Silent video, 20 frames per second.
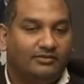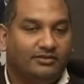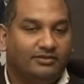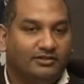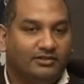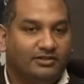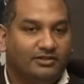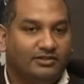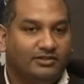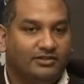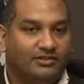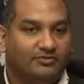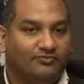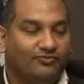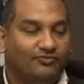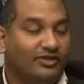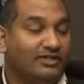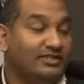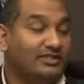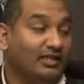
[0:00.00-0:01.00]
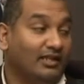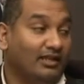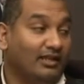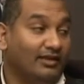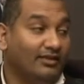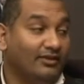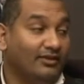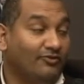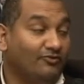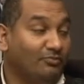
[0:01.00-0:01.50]
just recently
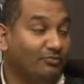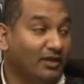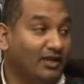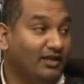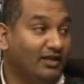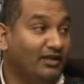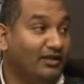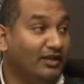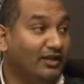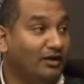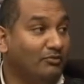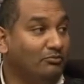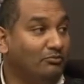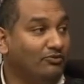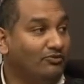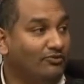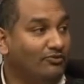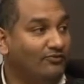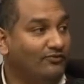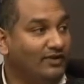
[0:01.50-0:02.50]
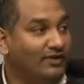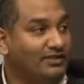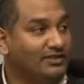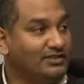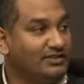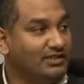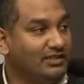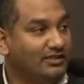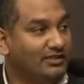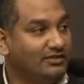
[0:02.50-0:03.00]
there have been a number of
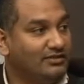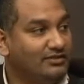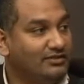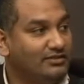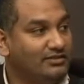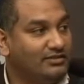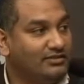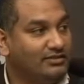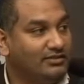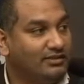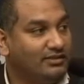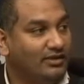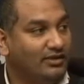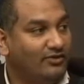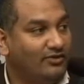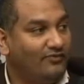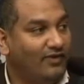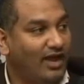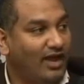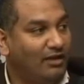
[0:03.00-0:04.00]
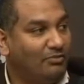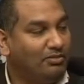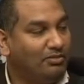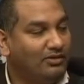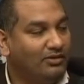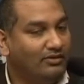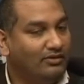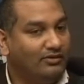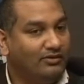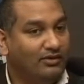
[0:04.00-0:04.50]
incidents that have
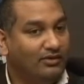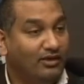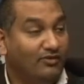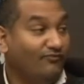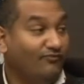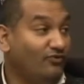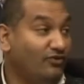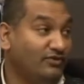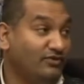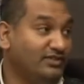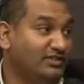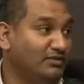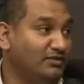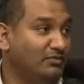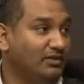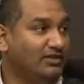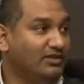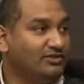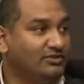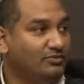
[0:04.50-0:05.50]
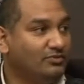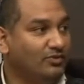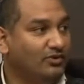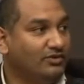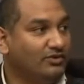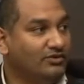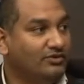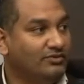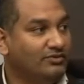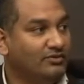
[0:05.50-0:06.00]
happened very similar to what
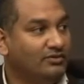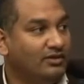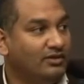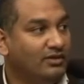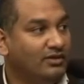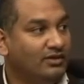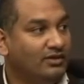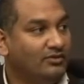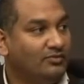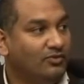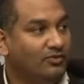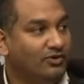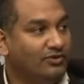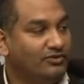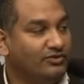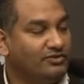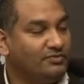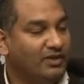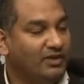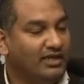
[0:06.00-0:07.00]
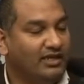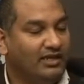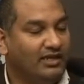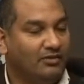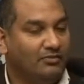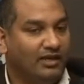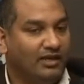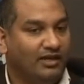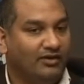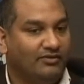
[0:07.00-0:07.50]
you're speaking
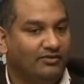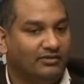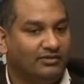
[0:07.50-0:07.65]
about.